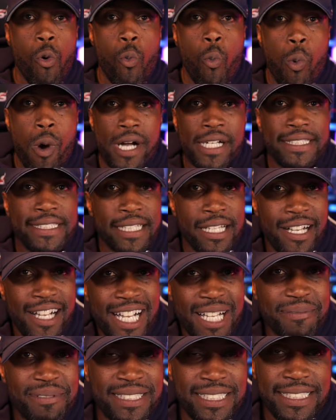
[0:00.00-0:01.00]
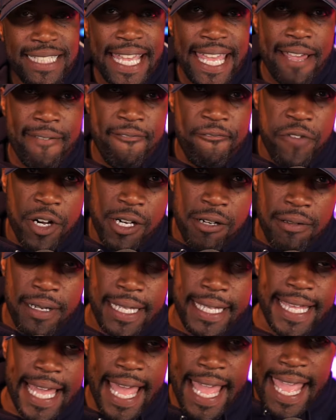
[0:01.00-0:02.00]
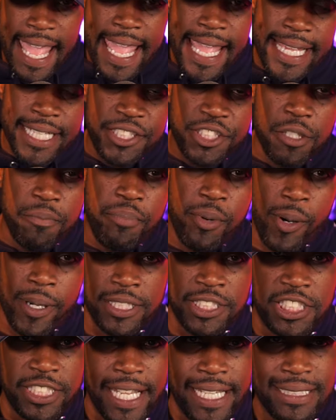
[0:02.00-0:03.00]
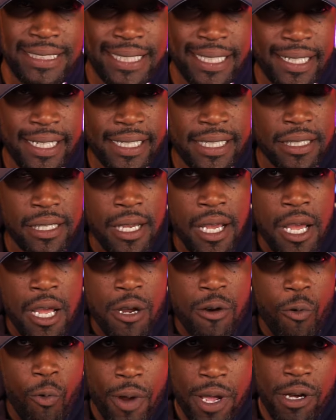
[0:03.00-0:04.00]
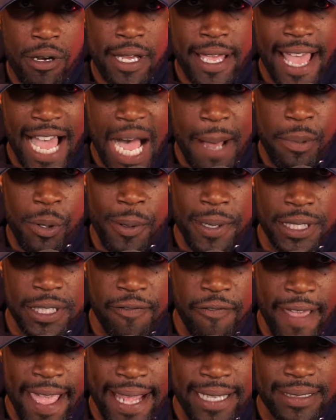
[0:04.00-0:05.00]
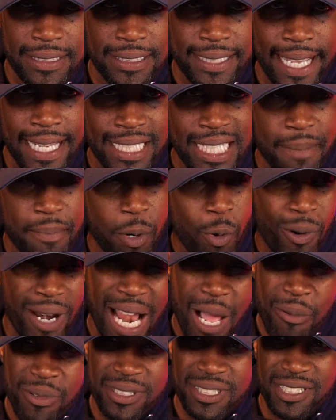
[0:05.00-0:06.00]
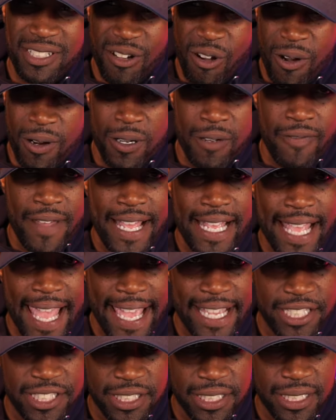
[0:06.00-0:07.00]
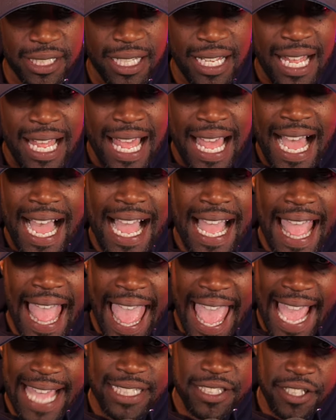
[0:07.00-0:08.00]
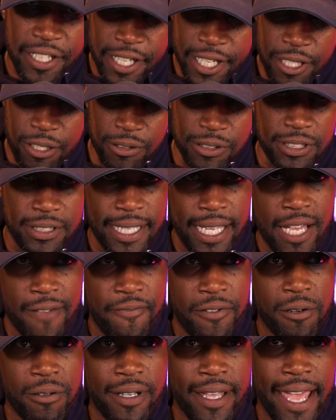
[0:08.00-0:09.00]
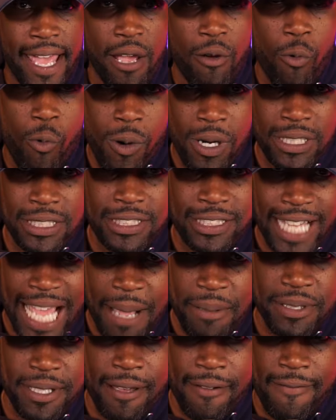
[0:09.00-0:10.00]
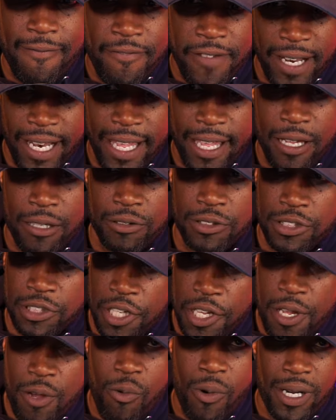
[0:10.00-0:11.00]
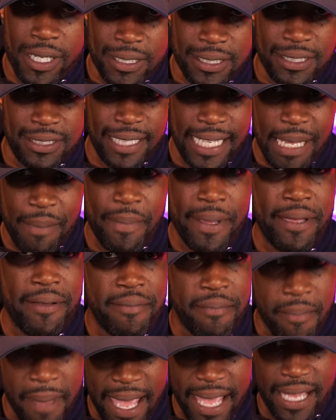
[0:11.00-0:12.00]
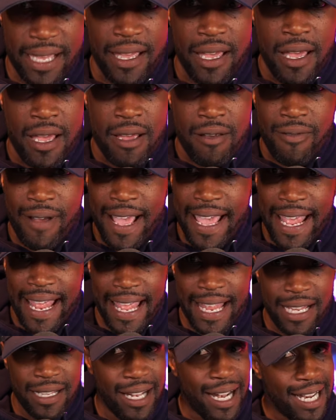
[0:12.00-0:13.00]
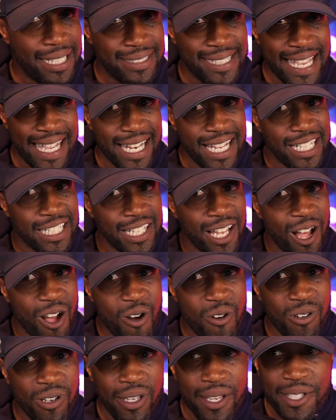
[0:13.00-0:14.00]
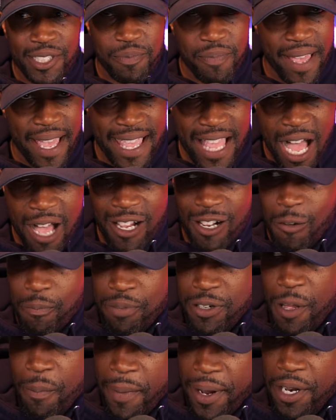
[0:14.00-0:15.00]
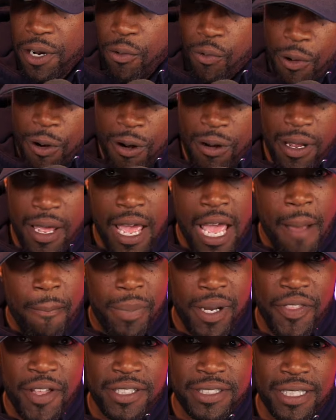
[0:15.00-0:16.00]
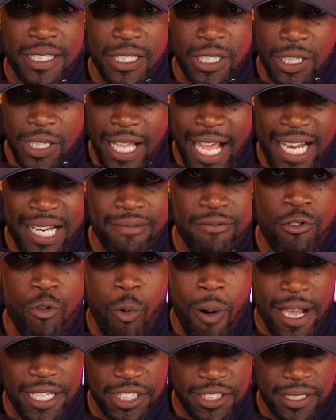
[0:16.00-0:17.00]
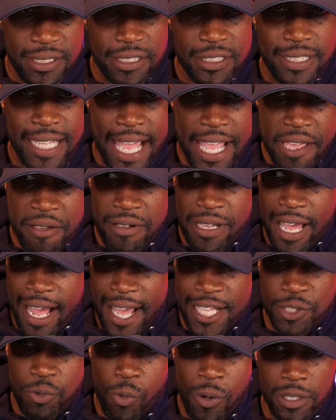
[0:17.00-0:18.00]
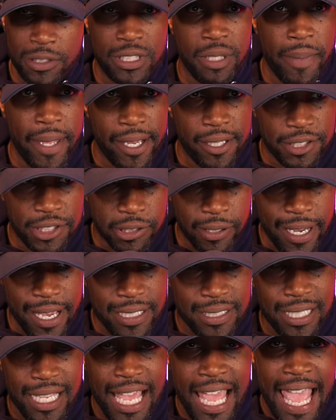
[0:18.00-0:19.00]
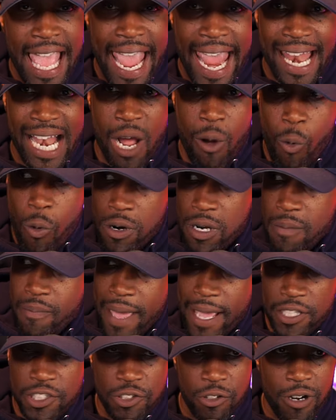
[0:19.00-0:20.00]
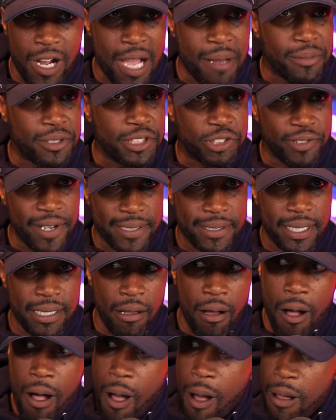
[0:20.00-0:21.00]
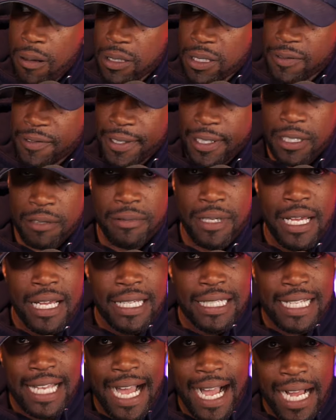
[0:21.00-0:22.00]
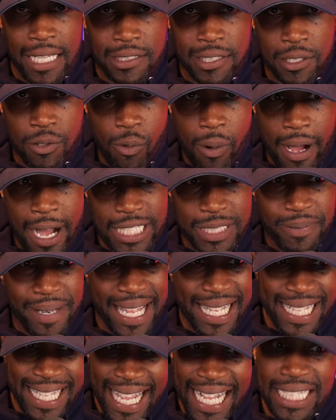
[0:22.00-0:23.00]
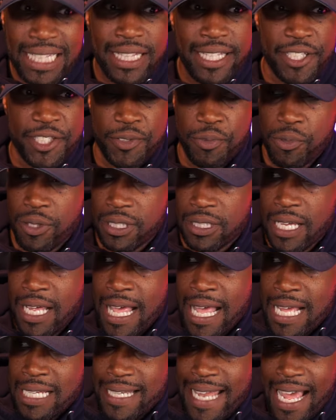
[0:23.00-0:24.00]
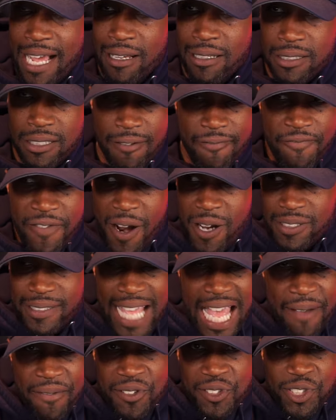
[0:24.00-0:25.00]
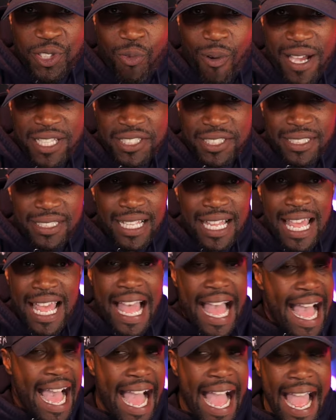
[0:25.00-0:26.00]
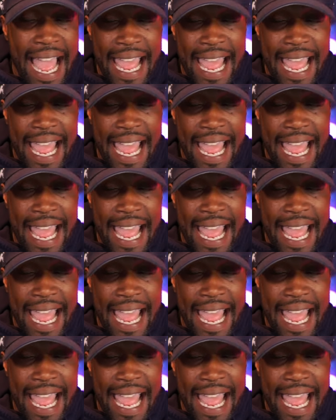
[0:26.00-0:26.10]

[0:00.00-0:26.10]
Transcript: What's up, CFO gang? It's your boy, Jay Tuck. Real Cowboys fans stand up. And when I was going on vacation, I asked you, CFO gang, what types of videos do you want to see me make, right? And honestly, I got a long list, man. Y'all going to put me to work. But there's a lot of questions that you guys want to be addressed, and I want to make sure I'm addressing all of them content-wise. But I got this one. Now, the first half of this question, I